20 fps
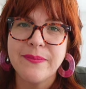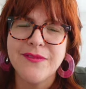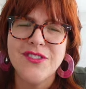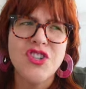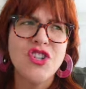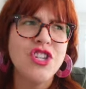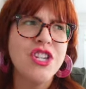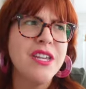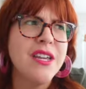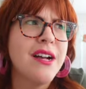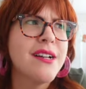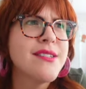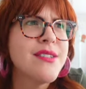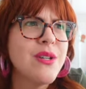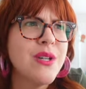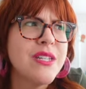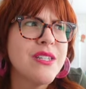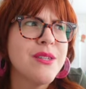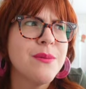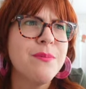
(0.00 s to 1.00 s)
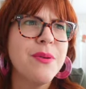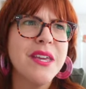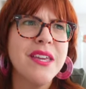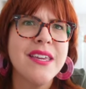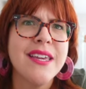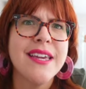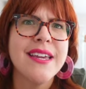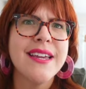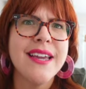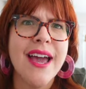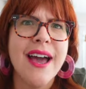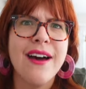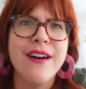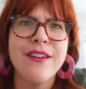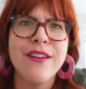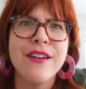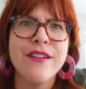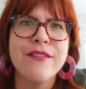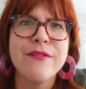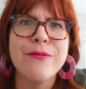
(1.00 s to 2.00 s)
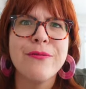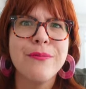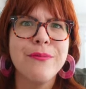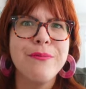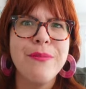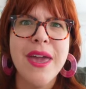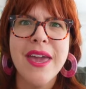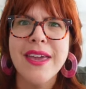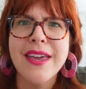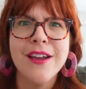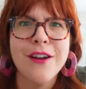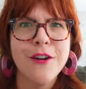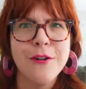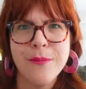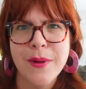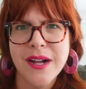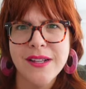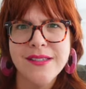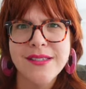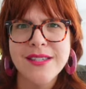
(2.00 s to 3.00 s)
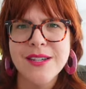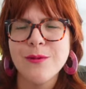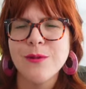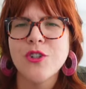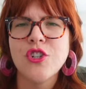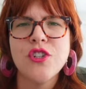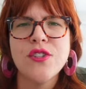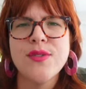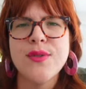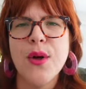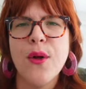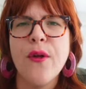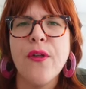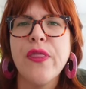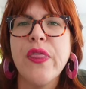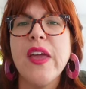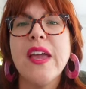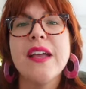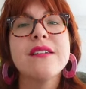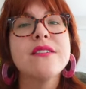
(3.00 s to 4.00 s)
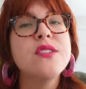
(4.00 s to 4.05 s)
She also gets a big kick out of making her monster, which is the whole thing.